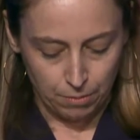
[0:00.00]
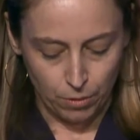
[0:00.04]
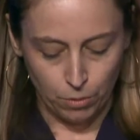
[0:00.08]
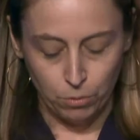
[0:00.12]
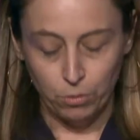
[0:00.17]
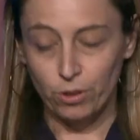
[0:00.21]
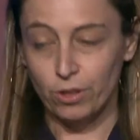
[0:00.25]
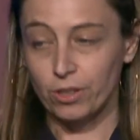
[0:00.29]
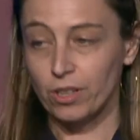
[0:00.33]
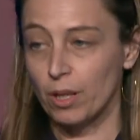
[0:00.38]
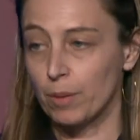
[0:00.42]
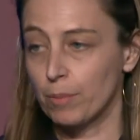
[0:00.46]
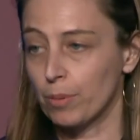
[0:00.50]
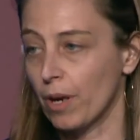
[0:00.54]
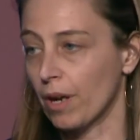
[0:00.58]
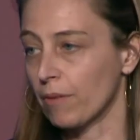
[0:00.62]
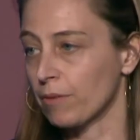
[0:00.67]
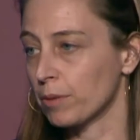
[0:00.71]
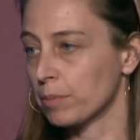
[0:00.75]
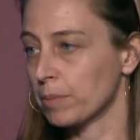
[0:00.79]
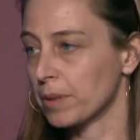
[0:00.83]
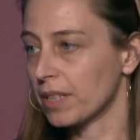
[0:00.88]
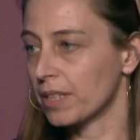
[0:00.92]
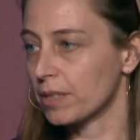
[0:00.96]
But we're a
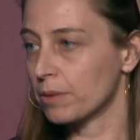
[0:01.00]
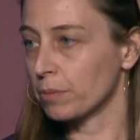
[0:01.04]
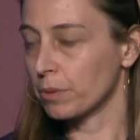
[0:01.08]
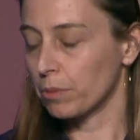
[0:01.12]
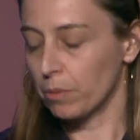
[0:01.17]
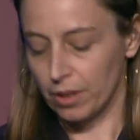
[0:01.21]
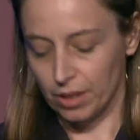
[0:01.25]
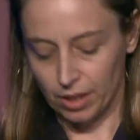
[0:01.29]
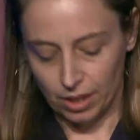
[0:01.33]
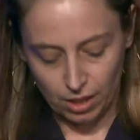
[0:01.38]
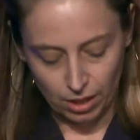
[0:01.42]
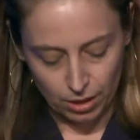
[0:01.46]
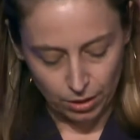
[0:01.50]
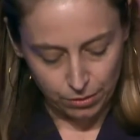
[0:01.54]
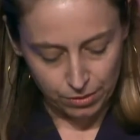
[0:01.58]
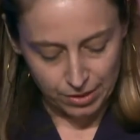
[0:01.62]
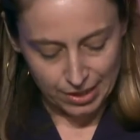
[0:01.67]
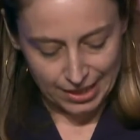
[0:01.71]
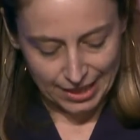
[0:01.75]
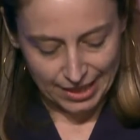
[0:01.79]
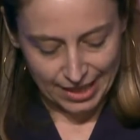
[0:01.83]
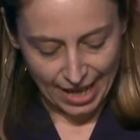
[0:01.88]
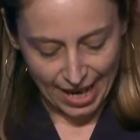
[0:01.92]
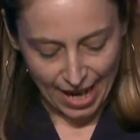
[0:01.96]
nonprofit because we want to close
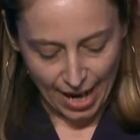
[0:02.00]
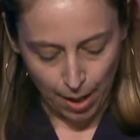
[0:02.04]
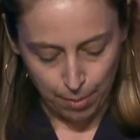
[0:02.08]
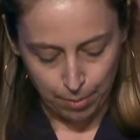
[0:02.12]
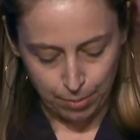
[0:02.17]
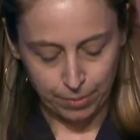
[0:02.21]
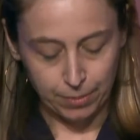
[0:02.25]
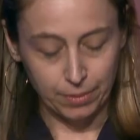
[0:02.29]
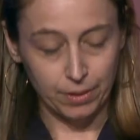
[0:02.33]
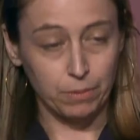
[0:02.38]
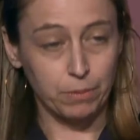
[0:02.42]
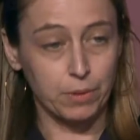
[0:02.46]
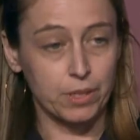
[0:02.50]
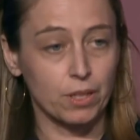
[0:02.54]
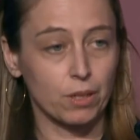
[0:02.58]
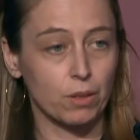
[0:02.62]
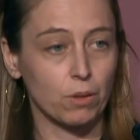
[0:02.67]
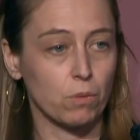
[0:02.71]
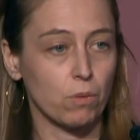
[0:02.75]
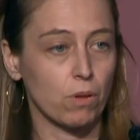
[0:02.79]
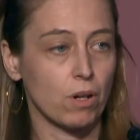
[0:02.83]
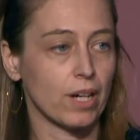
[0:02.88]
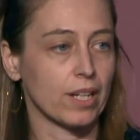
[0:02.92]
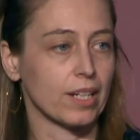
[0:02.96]
the gap, and we
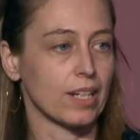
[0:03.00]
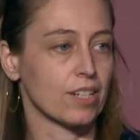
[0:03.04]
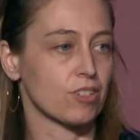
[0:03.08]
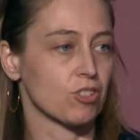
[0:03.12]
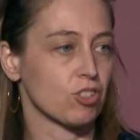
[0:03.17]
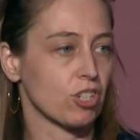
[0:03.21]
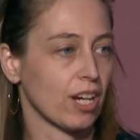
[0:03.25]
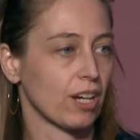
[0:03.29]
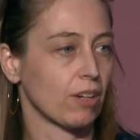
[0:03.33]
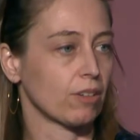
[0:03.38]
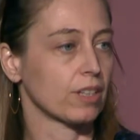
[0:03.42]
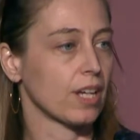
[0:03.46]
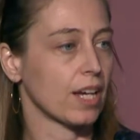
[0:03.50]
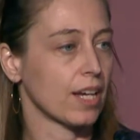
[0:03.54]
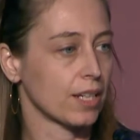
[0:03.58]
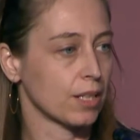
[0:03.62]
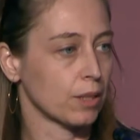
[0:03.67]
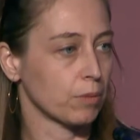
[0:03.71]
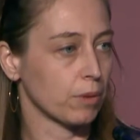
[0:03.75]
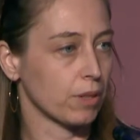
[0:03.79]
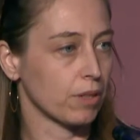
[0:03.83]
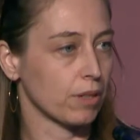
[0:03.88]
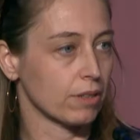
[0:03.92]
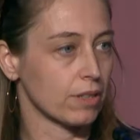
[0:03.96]
don't want a child
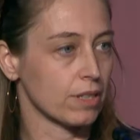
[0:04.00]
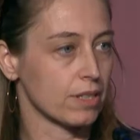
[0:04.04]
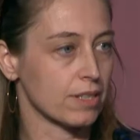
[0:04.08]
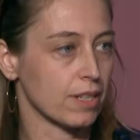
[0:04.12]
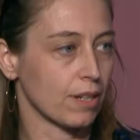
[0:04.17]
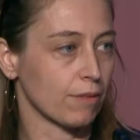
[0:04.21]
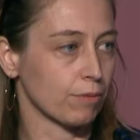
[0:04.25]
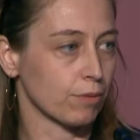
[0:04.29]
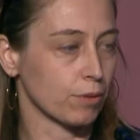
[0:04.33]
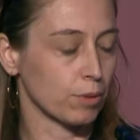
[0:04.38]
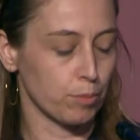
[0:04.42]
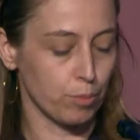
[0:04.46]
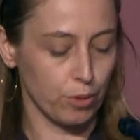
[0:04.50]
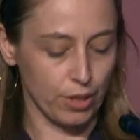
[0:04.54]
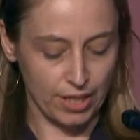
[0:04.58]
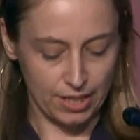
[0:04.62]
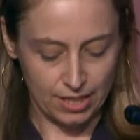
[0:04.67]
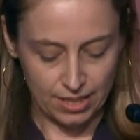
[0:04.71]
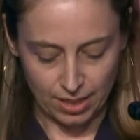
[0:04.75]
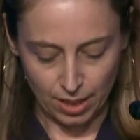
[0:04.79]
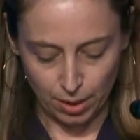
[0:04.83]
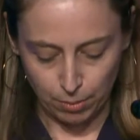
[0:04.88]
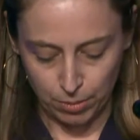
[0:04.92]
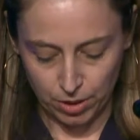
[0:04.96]
anywhere to suffer
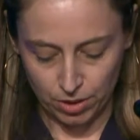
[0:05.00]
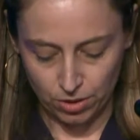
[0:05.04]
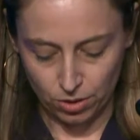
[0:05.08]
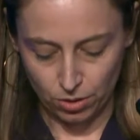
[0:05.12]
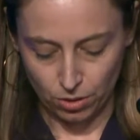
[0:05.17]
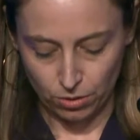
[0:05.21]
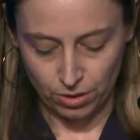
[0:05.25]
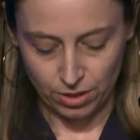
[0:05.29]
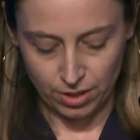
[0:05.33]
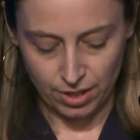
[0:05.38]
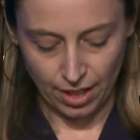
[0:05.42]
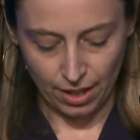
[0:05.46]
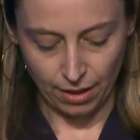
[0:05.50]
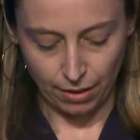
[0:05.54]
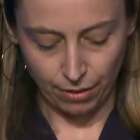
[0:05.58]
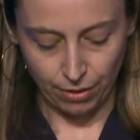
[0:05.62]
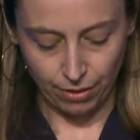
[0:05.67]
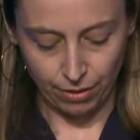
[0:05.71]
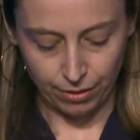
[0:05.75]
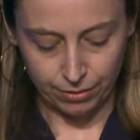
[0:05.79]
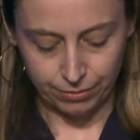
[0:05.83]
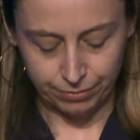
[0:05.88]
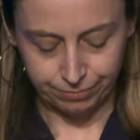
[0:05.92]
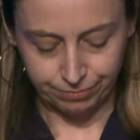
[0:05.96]
brain damage or
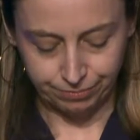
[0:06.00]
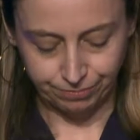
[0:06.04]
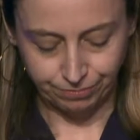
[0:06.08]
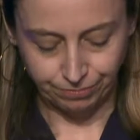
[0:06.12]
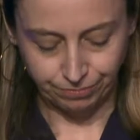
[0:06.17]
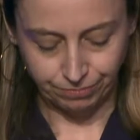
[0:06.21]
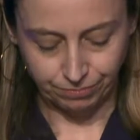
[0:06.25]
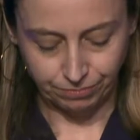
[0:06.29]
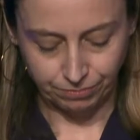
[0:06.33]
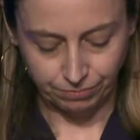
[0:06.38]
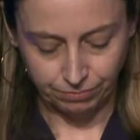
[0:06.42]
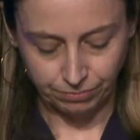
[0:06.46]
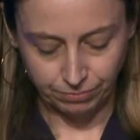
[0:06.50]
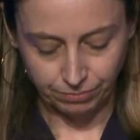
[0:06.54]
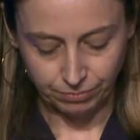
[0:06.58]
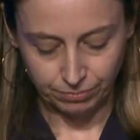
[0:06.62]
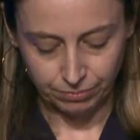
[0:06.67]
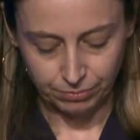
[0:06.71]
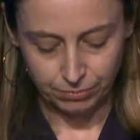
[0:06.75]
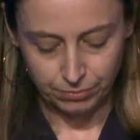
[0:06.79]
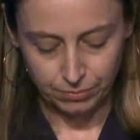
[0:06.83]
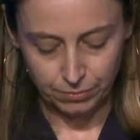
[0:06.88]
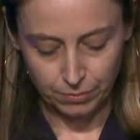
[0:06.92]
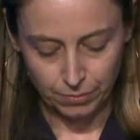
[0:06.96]
death,
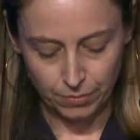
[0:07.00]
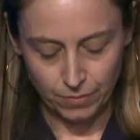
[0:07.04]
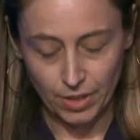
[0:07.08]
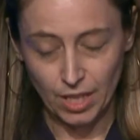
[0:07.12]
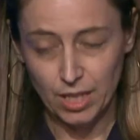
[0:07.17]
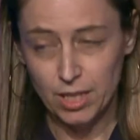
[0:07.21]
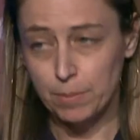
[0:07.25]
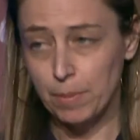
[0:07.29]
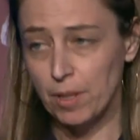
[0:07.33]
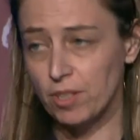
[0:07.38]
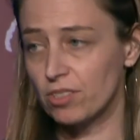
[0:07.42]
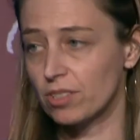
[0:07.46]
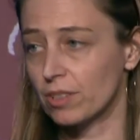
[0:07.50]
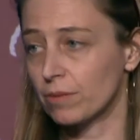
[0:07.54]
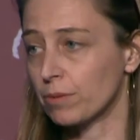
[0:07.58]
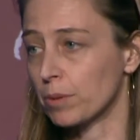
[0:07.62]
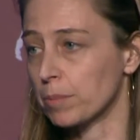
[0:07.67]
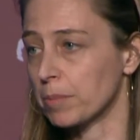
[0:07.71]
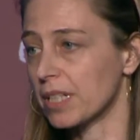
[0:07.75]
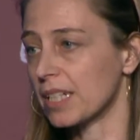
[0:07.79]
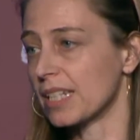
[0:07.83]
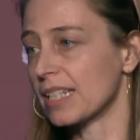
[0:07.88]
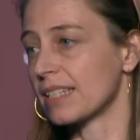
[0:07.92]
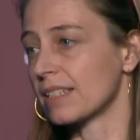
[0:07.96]
especially
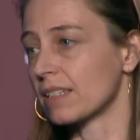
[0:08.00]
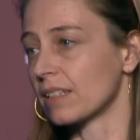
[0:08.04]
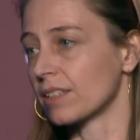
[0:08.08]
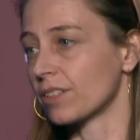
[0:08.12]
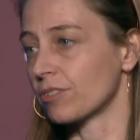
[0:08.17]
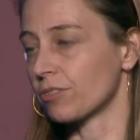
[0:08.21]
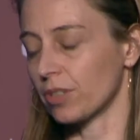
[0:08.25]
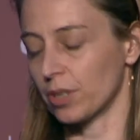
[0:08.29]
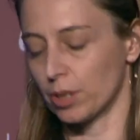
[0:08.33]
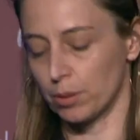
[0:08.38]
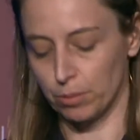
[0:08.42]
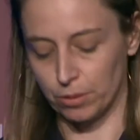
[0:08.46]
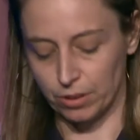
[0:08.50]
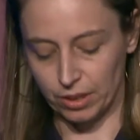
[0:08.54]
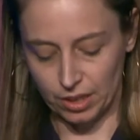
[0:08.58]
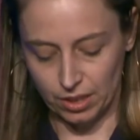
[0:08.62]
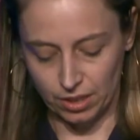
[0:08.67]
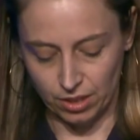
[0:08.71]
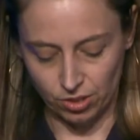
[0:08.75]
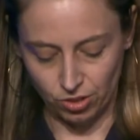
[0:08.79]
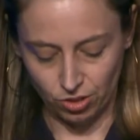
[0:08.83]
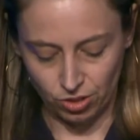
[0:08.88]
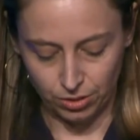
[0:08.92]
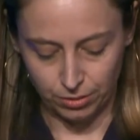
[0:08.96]
from an easily treatable
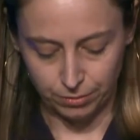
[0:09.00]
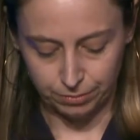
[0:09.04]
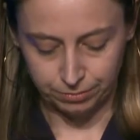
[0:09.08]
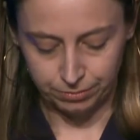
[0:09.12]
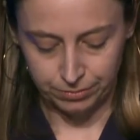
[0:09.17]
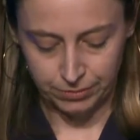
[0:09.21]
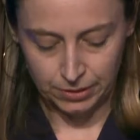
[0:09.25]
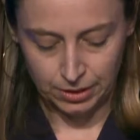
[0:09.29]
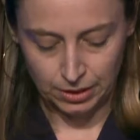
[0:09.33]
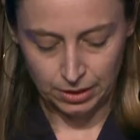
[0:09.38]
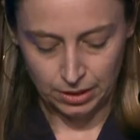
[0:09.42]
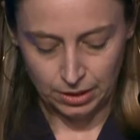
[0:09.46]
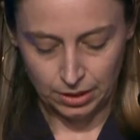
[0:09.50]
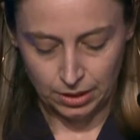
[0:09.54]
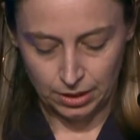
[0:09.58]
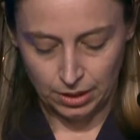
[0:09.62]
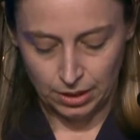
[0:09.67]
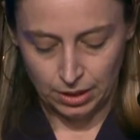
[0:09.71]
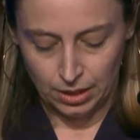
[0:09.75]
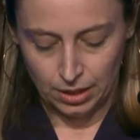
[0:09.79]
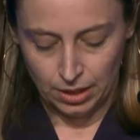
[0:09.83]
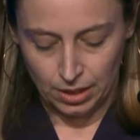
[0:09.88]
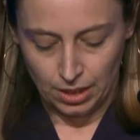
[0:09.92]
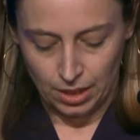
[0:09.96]
condition.
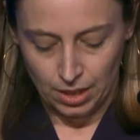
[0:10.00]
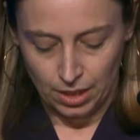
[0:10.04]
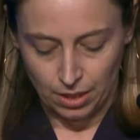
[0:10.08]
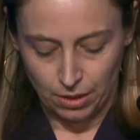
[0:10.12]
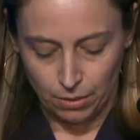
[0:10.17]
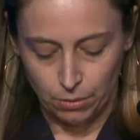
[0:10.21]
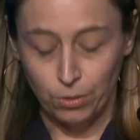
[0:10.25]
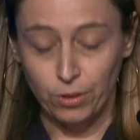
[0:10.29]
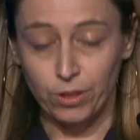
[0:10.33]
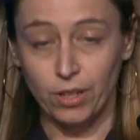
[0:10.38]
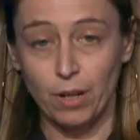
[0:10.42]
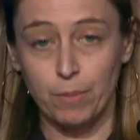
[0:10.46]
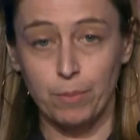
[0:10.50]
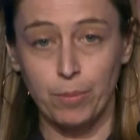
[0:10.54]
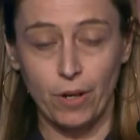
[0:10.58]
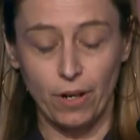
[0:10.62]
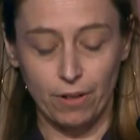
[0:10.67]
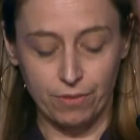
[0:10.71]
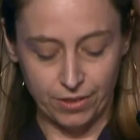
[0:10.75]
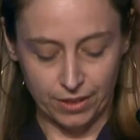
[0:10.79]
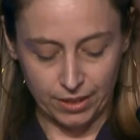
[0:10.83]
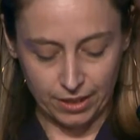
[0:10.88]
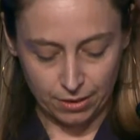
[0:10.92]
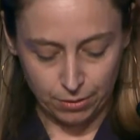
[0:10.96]
We're a
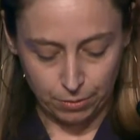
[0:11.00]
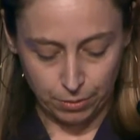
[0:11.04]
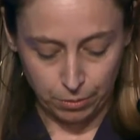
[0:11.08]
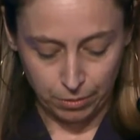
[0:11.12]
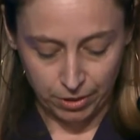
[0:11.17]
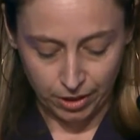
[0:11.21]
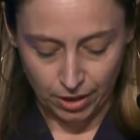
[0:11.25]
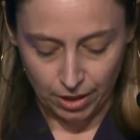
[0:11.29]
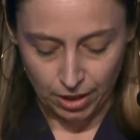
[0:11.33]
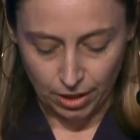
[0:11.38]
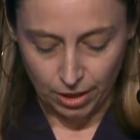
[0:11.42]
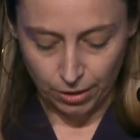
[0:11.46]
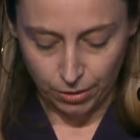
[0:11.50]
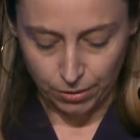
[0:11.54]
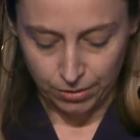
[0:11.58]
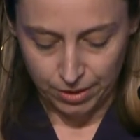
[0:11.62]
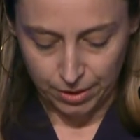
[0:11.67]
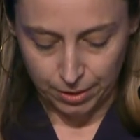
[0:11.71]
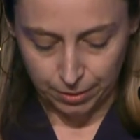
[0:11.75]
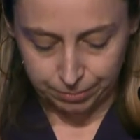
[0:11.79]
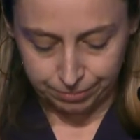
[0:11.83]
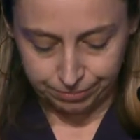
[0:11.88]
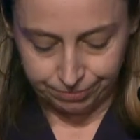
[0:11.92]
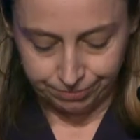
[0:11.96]
nonprofit because we want to close
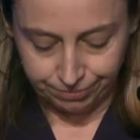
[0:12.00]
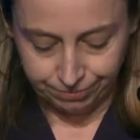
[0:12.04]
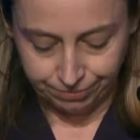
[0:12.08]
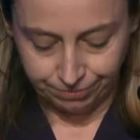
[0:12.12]
it.